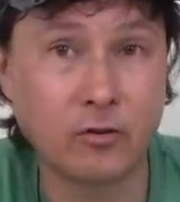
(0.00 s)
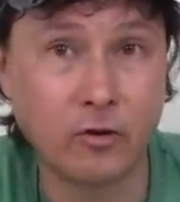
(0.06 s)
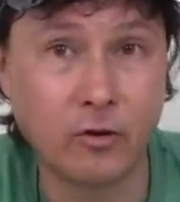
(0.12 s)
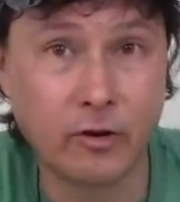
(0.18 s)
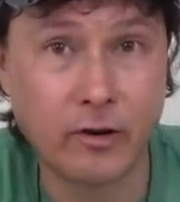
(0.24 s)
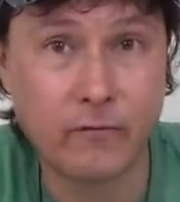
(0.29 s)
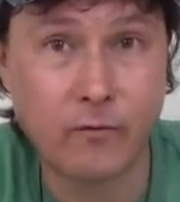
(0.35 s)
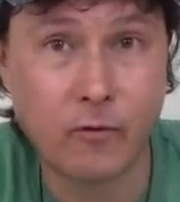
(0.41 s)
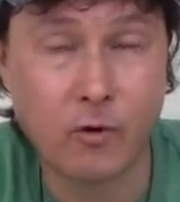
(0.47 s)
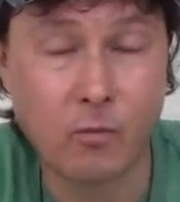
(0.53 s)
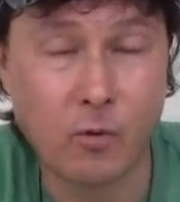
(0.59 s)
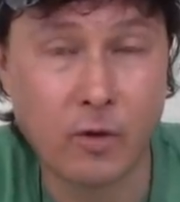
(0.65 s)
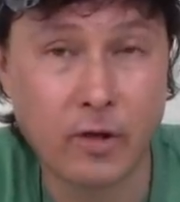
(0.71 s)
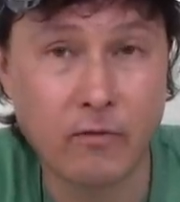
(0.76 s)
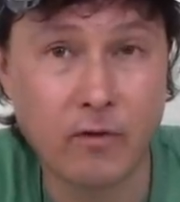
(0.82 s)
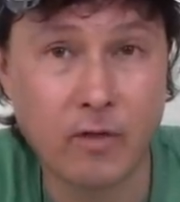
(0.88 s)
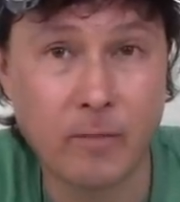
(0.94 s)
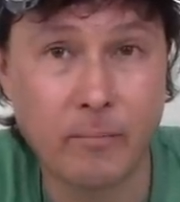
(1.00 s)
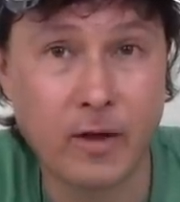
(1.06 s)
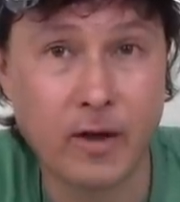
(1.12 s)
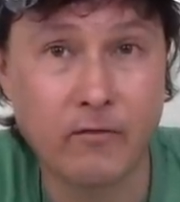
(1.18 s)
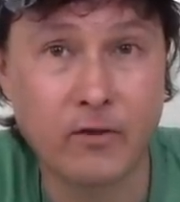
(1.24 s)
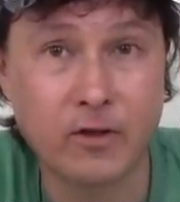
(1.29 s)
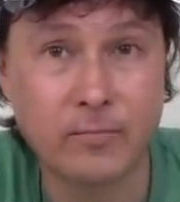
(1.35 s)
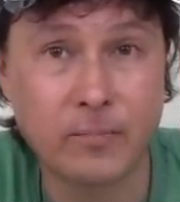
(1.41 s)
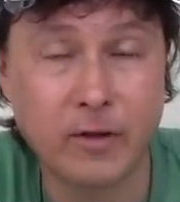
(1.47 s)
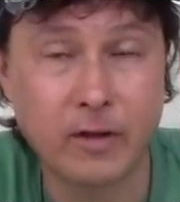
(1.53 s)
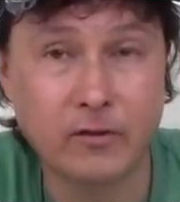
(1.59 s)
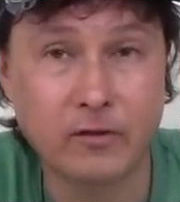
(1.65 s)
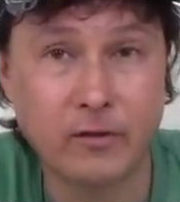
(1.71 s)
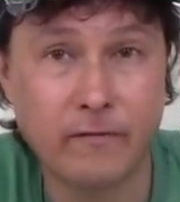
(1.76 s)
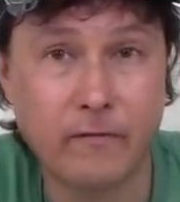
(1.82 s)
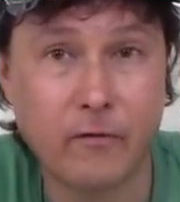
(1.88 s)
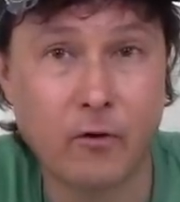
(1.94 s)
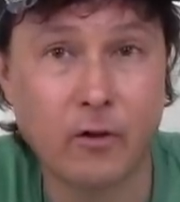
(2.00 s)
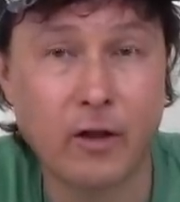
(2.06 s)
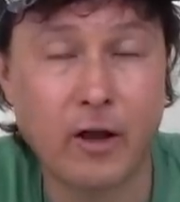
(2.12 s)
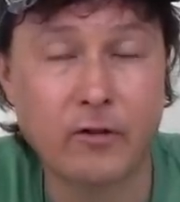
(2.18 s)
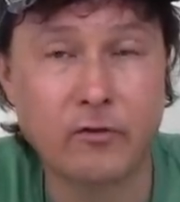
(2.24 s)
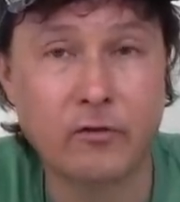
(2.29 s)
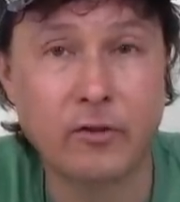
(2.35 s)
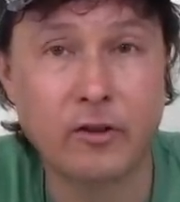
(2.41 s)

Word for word: are looking for and won't give you the benefits because of the fertilizer